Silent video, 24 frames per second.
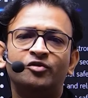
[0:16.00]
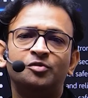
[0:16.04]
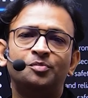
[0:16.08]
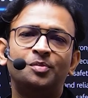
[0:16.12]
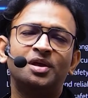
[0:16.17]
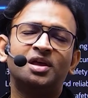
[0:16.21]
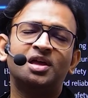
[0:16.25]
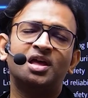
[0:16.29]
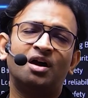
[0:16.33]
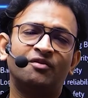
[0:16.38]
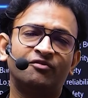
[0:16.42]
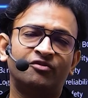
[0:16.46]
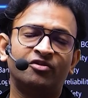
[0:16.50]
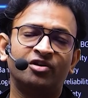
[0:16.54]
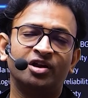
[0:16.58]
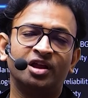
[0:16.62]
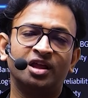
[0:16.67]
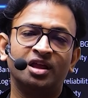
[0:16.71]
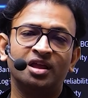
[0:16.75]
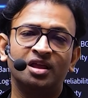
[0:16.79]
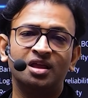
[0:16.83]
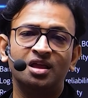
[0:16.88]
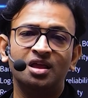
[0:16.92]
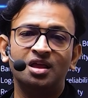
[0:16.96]
be
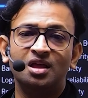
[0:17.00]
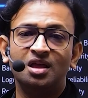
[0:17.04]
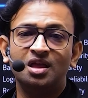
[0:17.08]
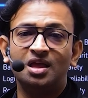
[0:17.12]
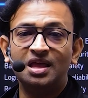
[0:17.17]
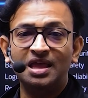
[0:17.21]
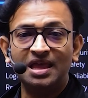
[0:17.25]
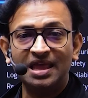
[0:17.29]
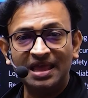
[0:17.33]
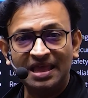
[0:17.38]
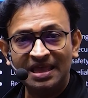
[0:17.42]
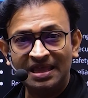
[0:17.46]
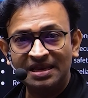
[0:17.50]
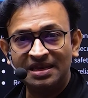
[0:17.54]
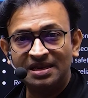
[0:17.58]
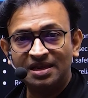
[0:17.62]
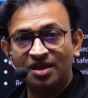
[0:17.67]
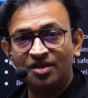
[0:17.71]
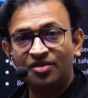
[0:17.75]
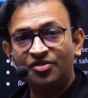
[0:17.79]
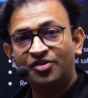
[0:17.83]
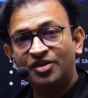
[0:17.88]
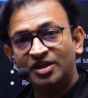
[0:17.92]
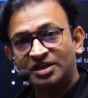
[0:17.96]
covering in
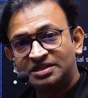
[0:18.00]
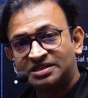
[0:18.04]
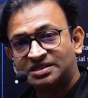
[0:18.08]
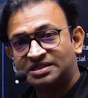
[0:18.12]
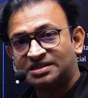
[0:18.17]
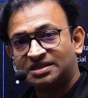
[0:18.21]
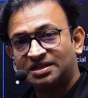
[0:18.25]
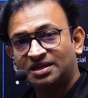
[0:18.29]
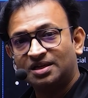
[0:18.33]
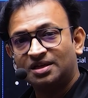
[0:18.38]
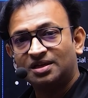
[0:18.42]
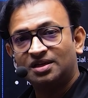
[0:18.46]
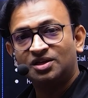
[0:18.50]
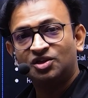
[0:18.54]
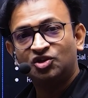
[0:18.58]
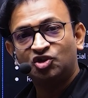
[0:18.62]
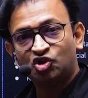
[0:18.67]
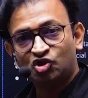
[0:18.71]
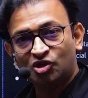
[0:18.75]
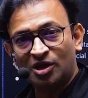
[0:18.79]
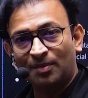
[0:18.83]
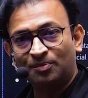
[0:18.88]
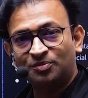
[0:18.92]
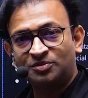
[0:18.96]
this
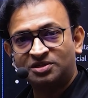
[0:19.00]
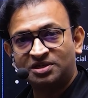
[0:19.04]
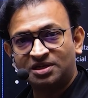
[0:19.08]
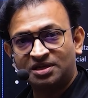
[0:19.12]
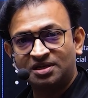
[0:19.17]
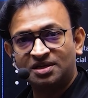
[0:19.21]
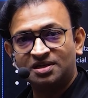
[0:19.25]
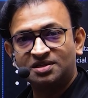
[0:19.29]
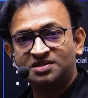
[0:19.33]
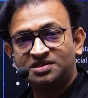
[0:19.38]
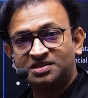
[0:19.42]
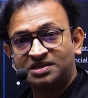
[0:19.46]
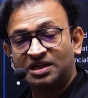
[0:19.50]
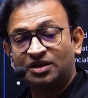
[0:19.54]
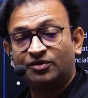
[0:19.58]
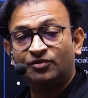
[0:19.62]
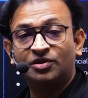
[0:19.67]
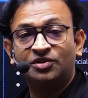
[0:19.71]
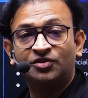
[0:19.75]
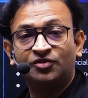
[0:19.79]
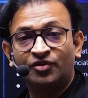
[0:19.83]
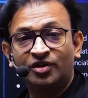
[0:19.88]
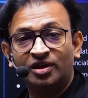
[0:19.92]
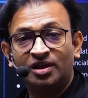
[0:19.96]
chapter, Secret
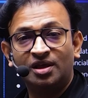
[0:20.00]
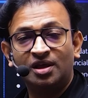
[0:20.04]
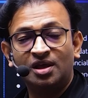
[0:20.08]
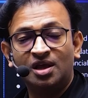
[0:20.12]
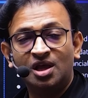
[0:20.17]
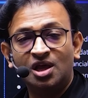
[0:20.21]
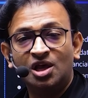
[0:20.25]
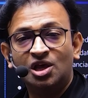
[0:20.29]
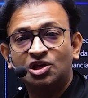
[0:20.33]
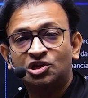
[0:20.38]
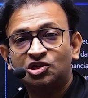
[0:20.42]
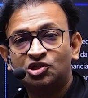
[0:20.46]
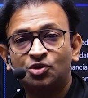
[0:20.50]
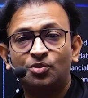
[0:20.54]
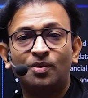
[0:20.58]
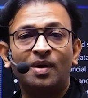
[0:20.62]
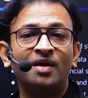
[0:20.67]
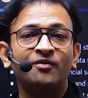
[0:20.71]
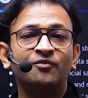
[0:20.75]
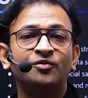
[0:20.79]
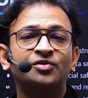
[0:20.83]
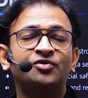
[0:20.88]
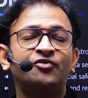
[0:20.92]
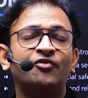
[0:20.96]
3. So I
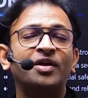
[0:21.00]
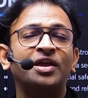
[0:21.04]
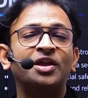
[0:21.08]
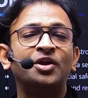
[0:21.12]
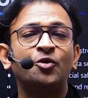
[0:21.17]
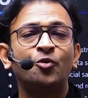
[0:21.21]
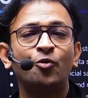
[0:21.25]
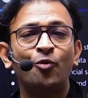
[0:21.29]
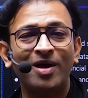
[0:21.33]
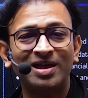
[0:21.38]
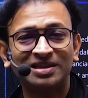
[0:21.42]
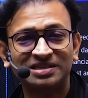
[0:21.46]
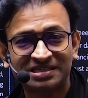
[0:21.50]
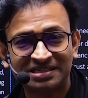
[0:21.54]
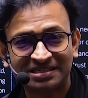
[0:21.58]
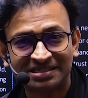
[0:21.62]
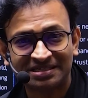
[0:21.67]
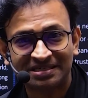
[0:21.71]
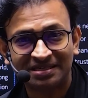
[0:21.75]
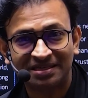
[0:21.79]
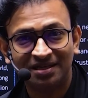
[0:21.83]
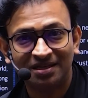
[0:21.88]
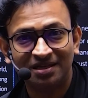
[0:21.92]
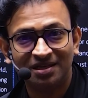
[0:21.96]
would request
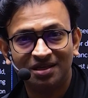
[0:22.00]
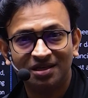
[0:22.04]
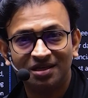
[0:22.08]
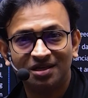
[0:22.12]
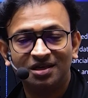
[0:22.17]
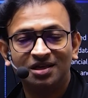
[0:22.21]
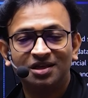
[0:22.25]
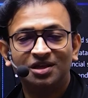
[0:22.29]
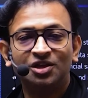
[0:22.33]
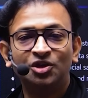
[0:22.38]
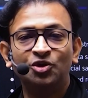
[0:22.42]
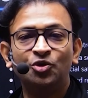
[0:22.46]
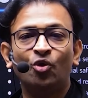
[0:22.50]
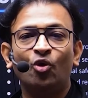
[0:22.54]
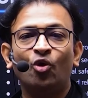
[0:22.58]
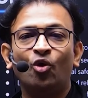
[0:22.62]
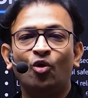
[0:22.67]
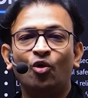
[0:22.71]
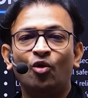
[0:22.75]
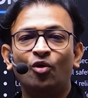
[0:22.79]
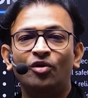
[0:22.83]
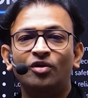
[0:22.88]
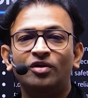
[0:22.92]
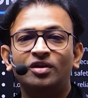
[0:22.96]

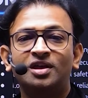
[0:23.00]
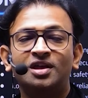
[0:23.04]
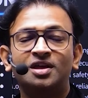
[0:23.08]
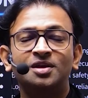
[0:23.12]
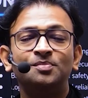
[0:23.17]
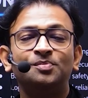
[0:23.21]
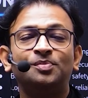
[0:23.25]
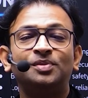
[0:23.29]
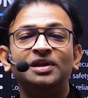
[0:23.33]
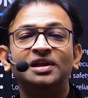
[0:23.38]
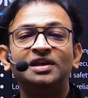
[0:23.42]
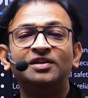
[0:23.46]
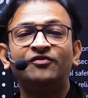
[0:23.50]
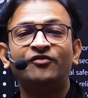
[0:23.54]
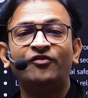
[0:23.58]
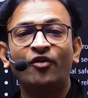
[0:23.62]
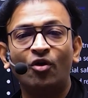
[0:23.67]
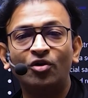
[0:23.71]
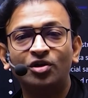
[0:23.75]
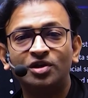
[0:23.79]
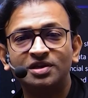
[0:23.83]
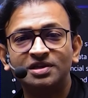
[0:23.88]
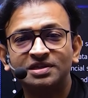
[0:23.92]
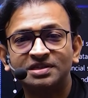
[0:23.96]
your complete
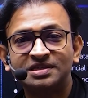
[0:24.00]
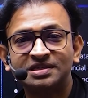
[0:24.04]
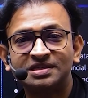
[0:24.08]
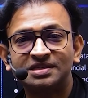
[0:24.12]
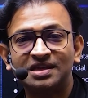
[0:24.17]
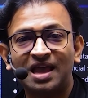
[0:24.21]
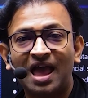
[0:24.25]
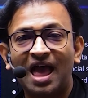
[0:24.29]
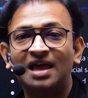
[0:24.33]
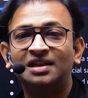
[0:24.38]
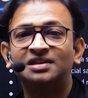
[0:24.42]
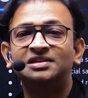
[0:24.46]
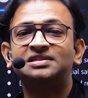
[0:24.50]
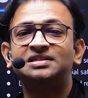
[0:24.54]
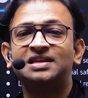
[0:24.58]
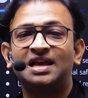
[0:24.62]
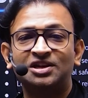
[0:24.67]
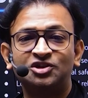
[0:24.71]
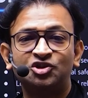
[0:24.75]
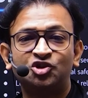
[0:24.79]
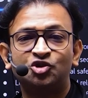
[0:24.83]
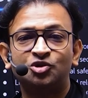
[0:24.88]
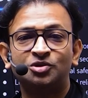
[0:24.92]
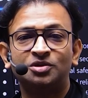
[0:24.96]
focus and
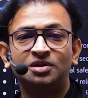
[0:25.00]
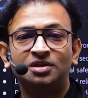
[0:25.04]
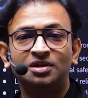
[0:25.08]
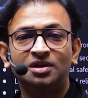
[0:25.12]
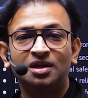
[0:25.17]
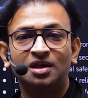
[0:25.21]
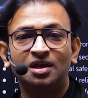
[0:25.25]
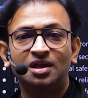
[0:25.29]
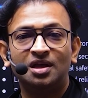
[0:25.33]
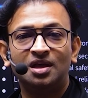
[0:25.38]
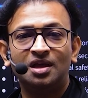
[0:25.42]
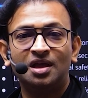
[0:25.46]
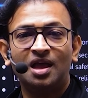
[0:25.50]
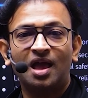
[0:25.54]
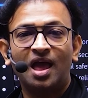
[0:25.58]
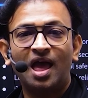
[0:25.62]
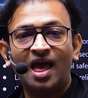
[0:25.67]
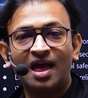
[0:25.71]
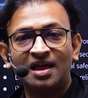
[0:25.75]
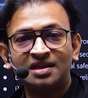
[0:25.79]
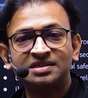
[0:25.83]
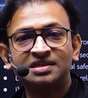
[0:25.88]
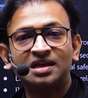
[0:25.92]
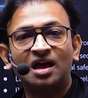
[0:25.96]
attention
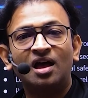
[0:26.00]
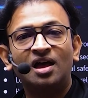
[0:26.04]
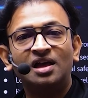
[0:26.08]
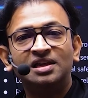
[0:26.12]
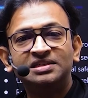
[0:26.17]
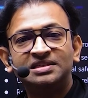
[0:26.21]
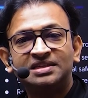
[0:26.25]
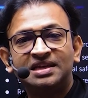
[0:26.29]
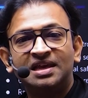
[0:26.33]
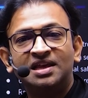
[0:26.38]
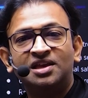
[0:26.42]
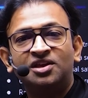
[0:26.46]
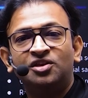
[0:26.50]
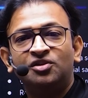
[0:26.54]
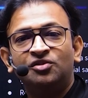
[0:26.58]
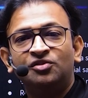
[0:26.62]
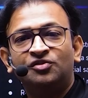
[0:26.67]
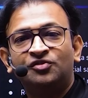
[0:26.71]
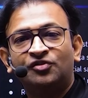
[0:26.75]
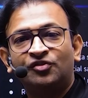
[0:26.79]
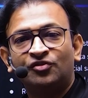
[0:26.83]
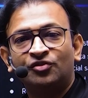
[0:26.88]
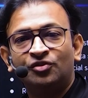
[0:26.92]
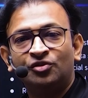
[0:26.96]
as I take you
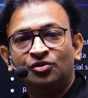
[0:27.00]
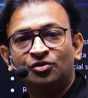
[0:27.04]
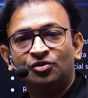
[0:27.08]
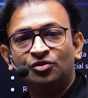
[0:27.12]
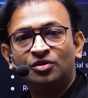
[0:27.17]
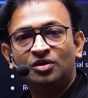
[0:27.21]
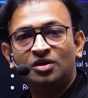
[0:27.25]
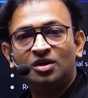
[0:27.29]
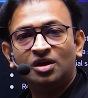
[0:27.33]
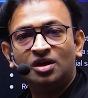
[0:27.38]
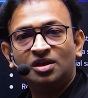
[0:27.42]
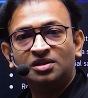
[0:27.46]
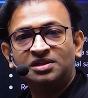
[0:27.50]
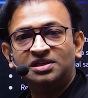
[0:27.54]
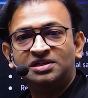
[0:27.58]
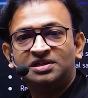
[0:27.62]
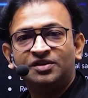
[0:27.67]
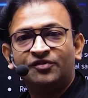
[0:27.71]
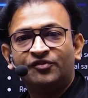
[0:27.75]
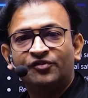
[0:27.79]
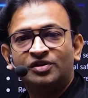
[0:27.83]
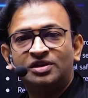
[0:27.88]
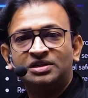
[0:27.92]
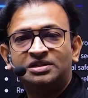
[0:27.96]
through the
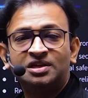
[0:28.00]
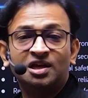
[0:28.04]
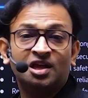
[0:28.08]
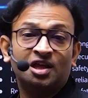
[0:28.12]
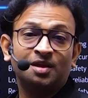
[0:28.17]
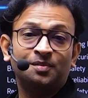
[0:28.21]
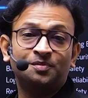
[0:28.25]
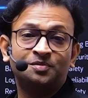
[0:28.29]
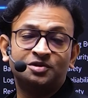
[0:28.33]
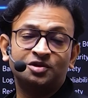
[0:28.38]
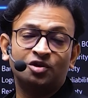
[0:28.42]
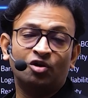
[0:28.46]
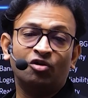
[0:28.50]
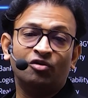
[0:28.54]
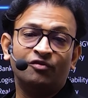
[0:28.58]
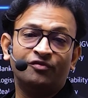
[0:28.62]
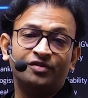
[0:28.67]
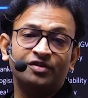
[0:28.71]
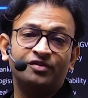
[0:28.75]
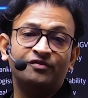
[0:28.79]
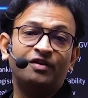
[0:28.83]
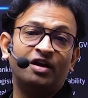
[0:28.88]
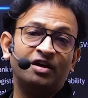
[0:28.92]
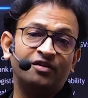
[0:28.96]
different types of
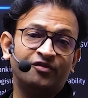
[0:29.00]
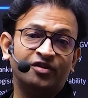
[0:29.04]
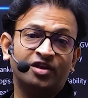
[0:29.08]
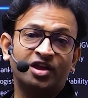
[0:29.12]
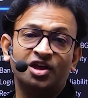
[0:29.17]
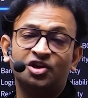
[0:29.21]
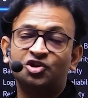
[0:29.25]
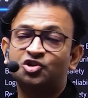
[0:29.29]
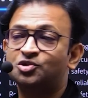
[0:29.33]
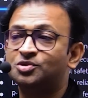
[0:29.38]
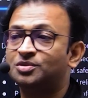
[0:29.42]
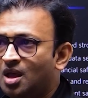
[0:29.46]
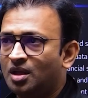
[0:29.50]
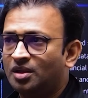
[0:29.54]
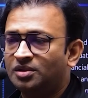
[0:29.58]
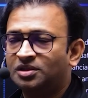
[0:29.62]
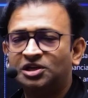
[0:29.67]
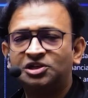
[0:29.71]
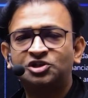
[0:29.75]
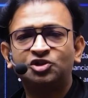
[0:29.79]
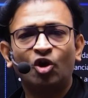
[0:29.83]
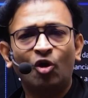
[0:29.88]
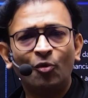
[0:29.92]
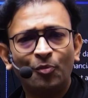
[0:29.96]
verification. The
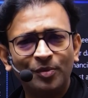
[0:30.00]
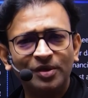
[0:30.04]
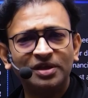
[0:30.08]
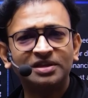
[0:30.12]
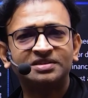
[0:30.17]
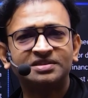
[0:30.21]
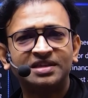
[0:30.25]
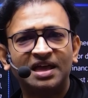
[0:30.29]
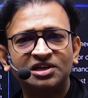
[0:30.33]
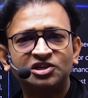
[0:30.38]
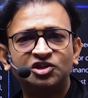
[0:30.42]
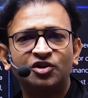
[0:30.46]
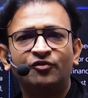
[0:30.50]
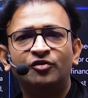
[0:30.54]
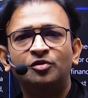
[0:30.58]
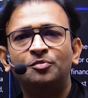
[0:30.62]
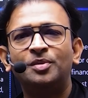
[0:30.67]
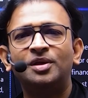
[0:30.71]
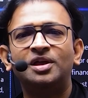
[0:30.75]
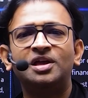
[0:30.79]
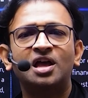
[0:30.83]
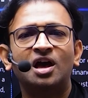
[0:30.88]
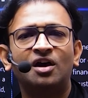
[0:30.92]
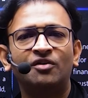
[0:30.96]
topics that you would be
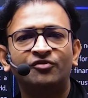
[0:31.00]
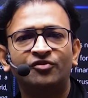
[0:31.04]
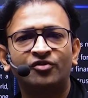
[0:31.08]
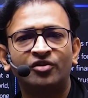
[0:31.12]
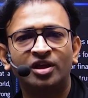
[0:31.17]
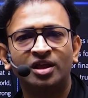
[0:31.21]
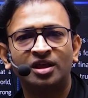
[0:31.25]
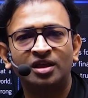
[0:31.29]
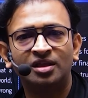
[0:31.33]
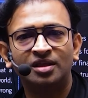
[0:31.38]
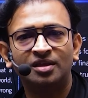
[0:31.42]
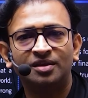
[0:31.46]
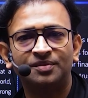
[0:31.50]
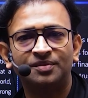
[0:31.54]
covering